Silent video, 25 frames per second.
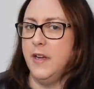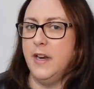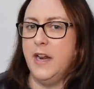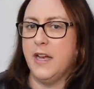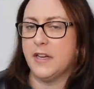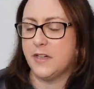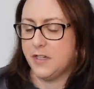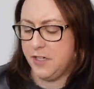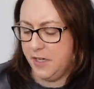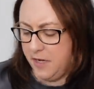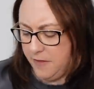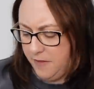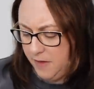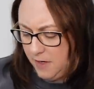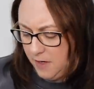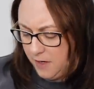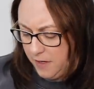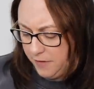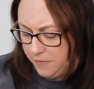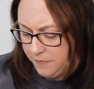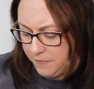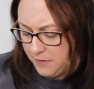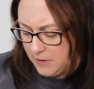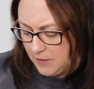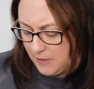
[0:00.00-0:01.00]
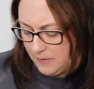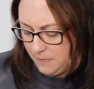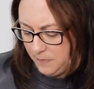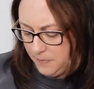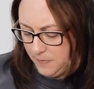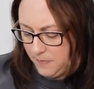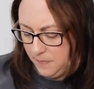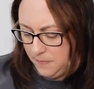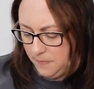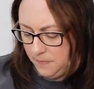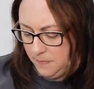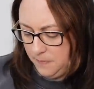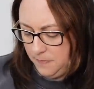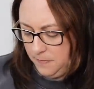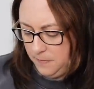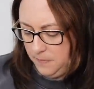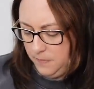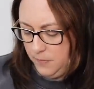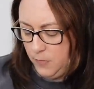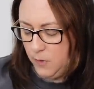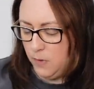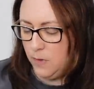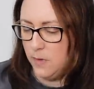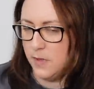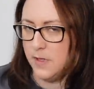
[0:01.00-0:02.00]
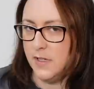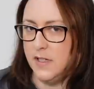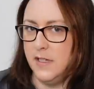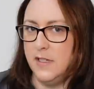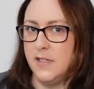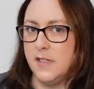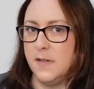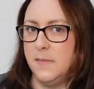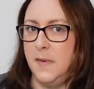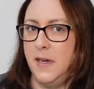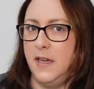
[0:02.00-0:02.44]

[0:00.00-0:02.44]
And actually I think I've done more since